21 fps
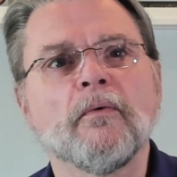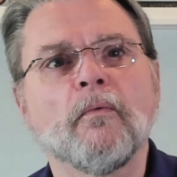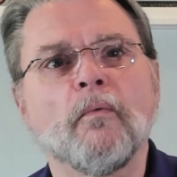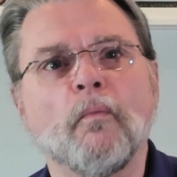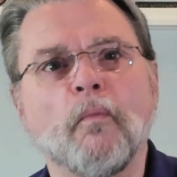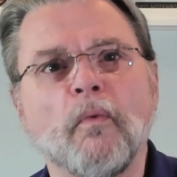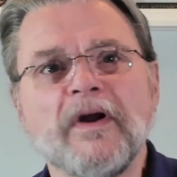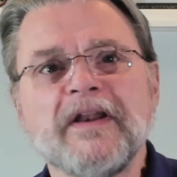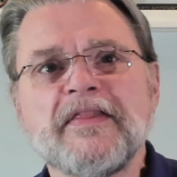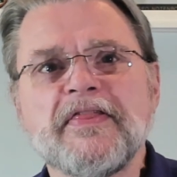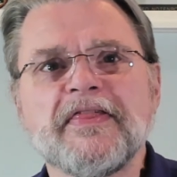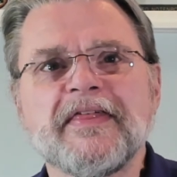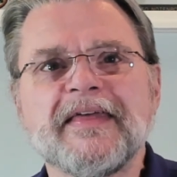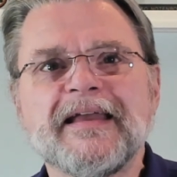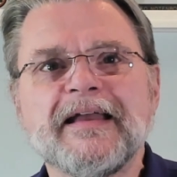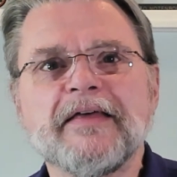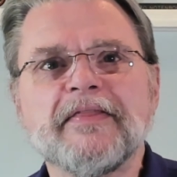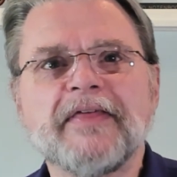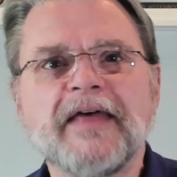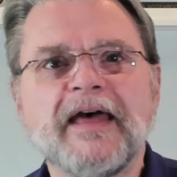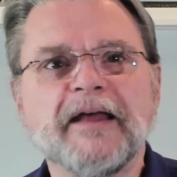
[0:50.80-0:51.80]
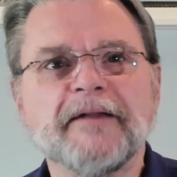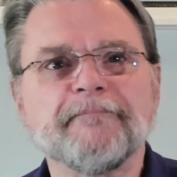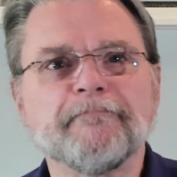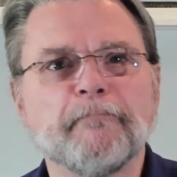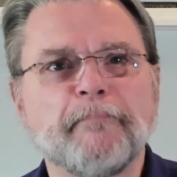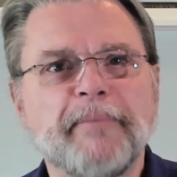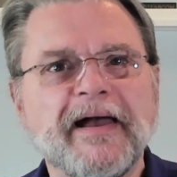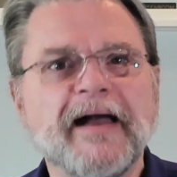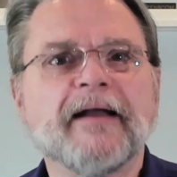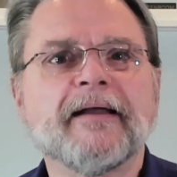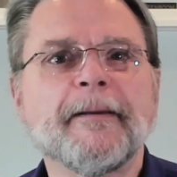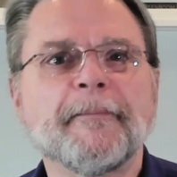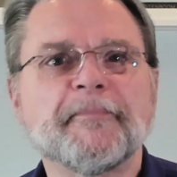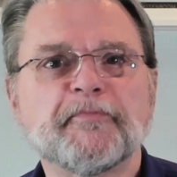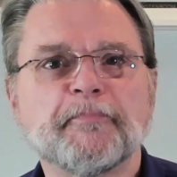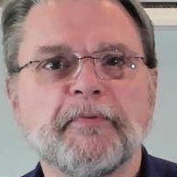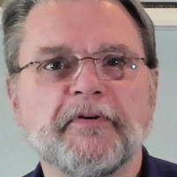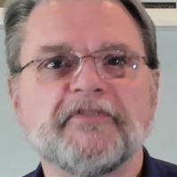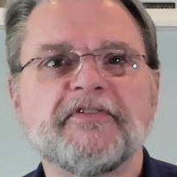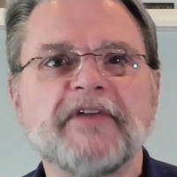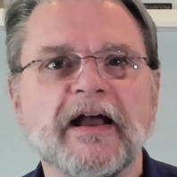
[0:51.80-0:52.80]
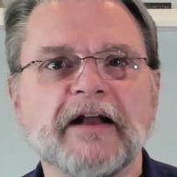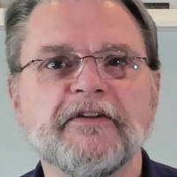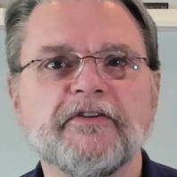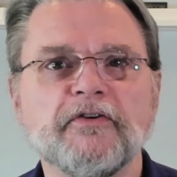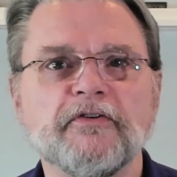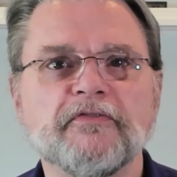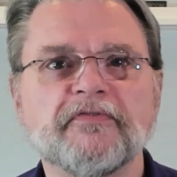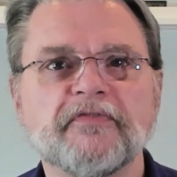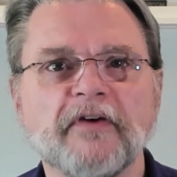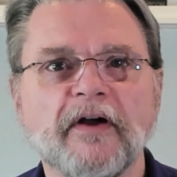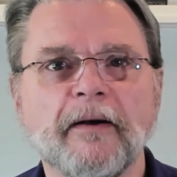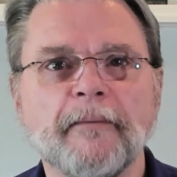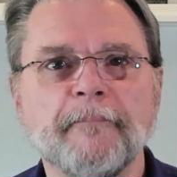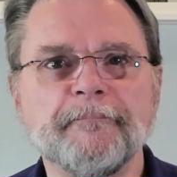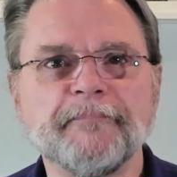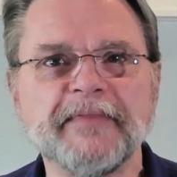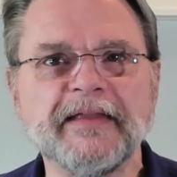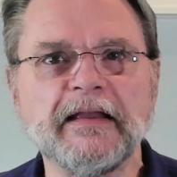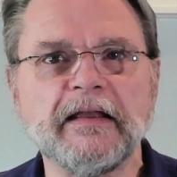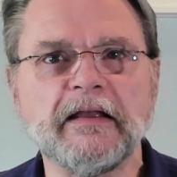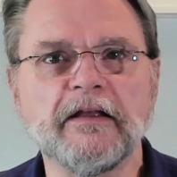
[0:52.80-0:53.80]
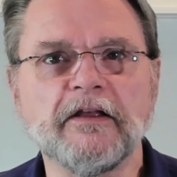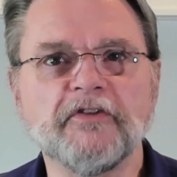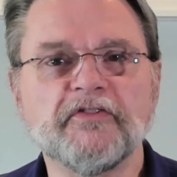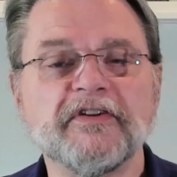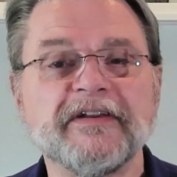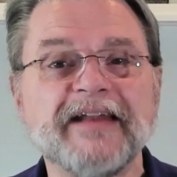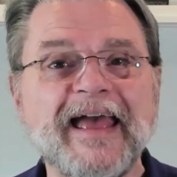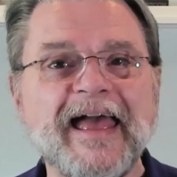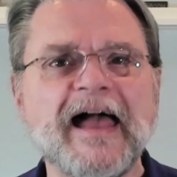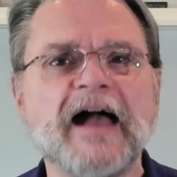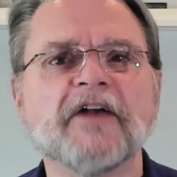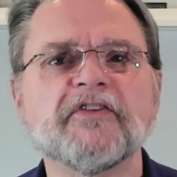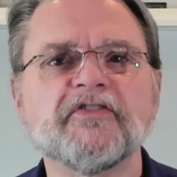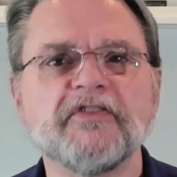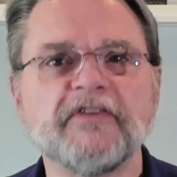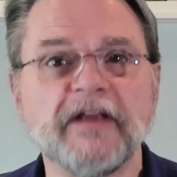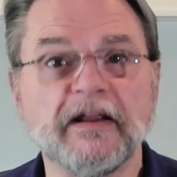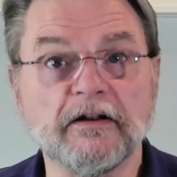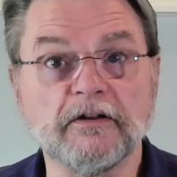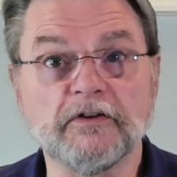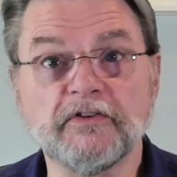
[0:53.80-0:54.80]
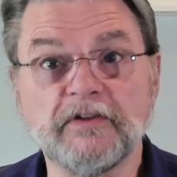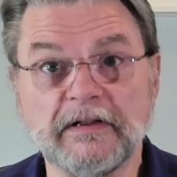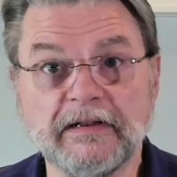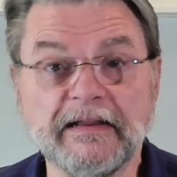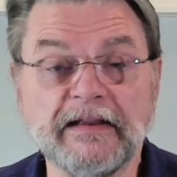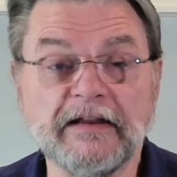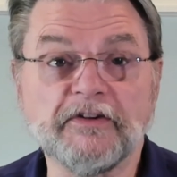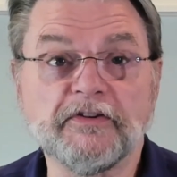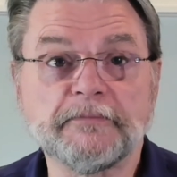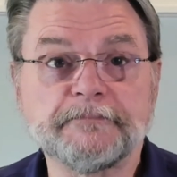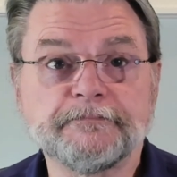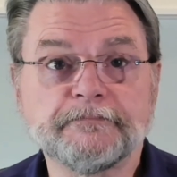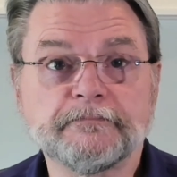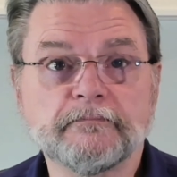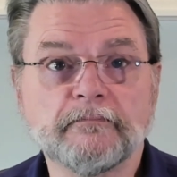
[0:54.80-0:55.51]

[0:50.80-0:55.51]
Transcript: One thing that backups protect you from is an accidental delete.